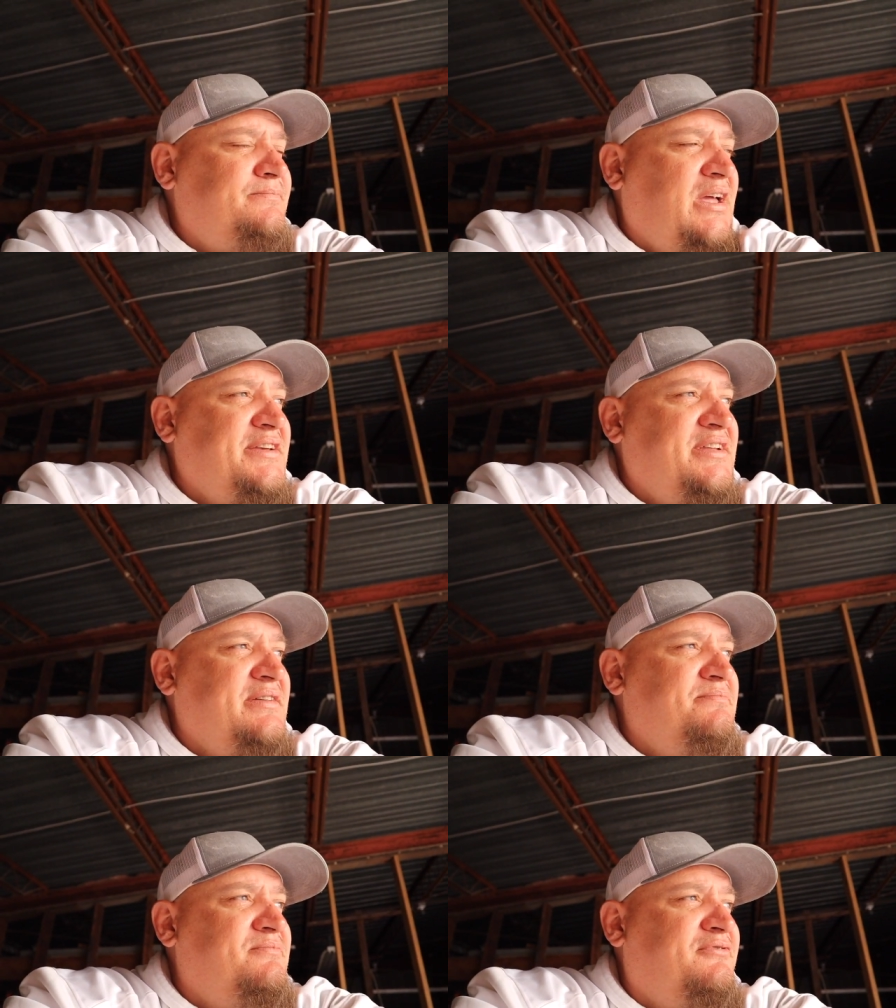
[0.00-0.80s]
I
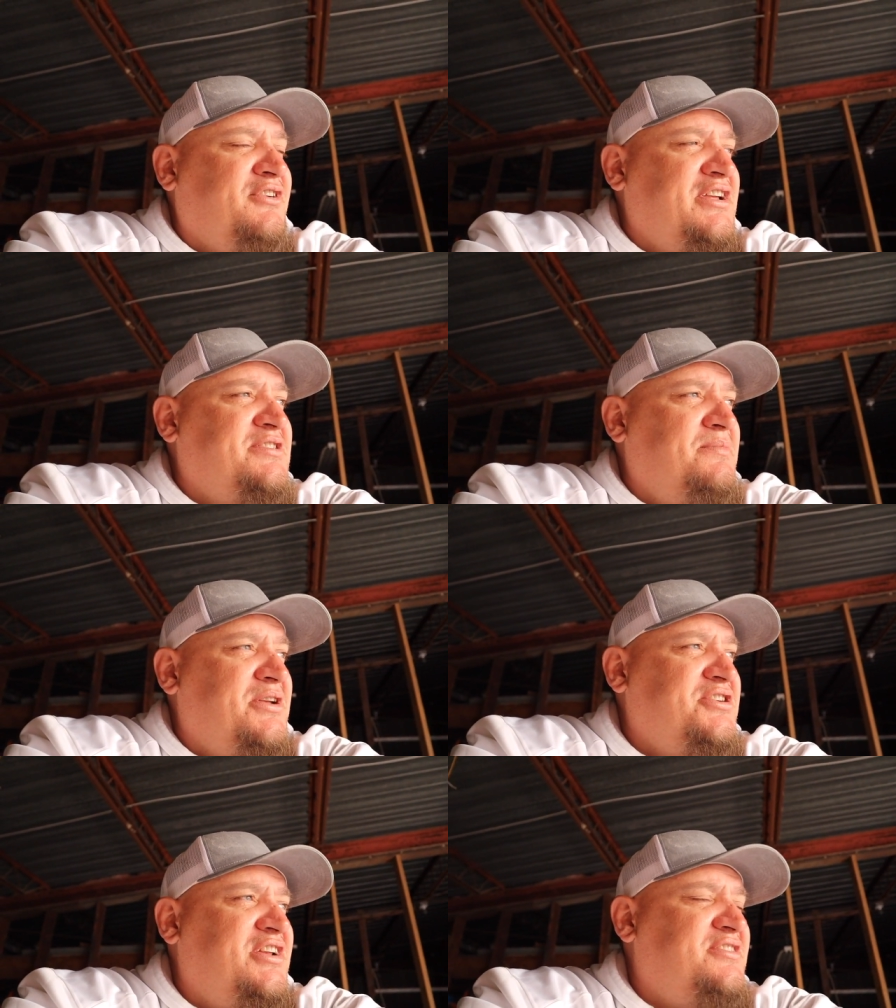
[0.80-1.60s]
did forget to
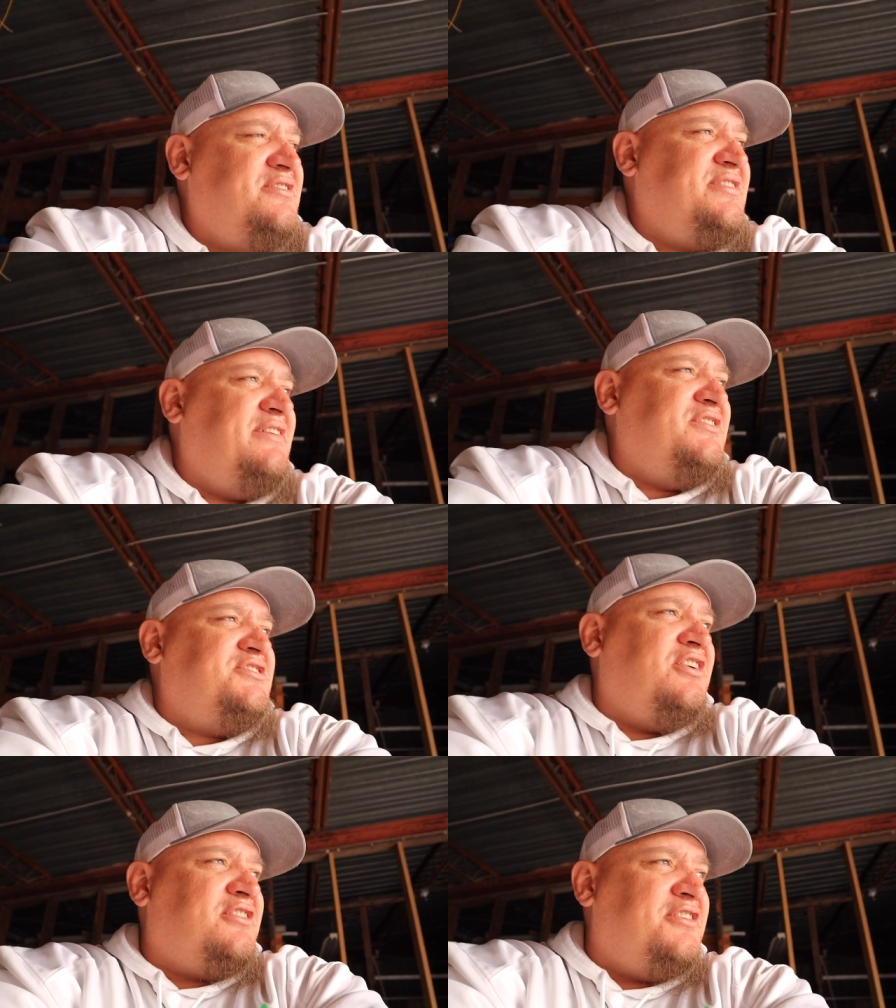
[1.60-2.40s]
mention it does have a
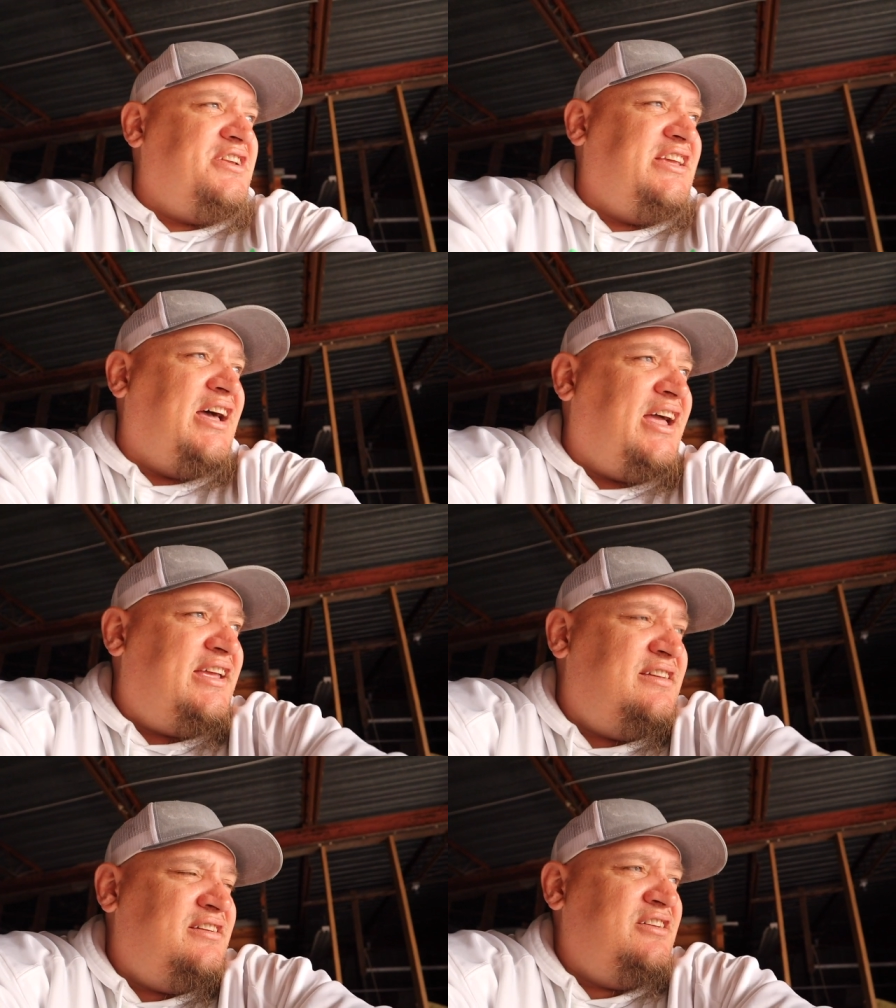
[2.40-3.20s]
Tucker D
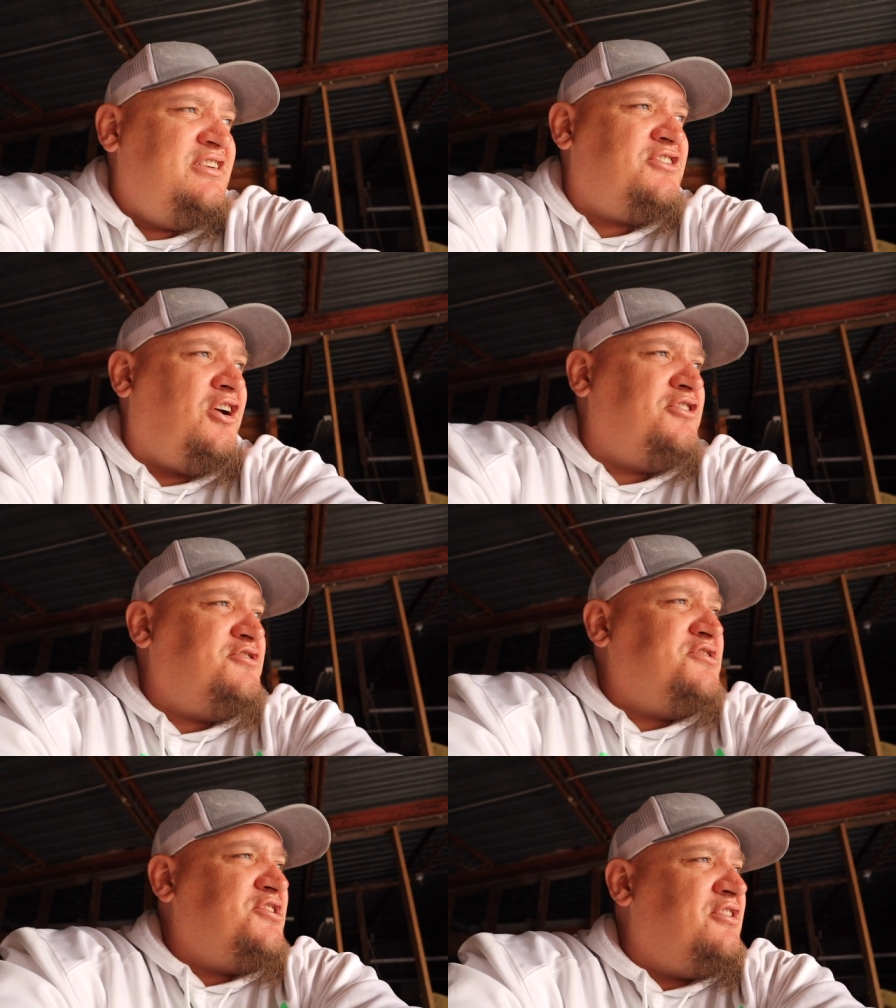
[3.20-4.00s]
I
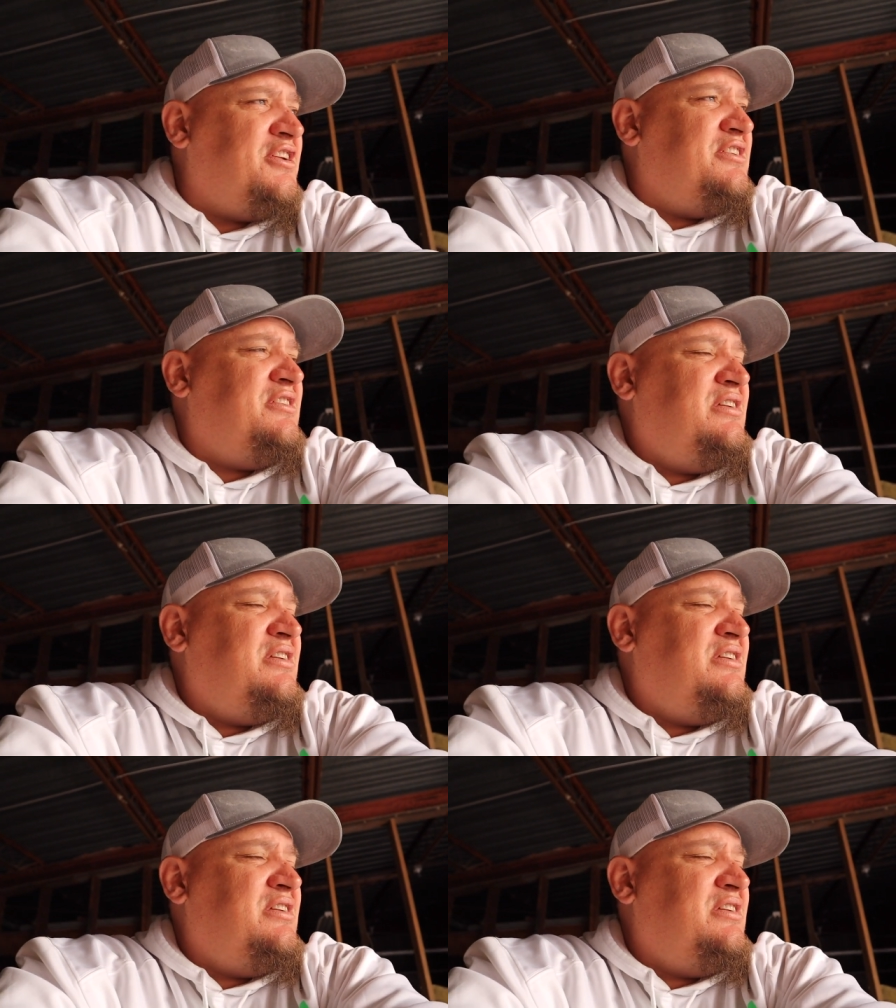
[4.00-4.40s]
cartridge on it.